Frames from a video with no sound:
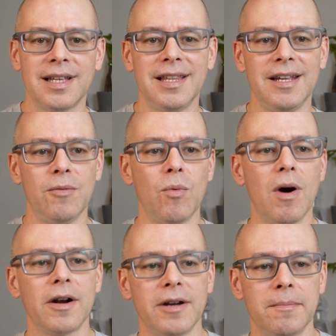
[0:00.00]
the
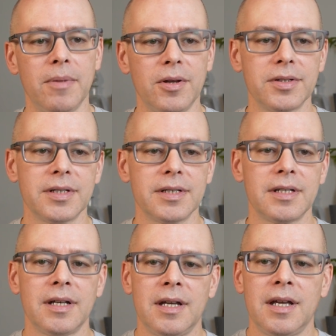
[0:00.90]
water impulses.
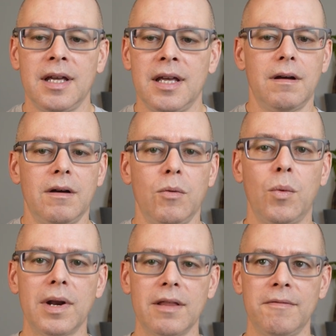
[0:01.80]

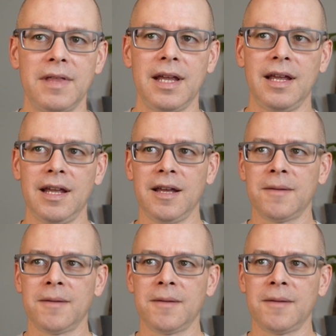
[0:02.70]
One of the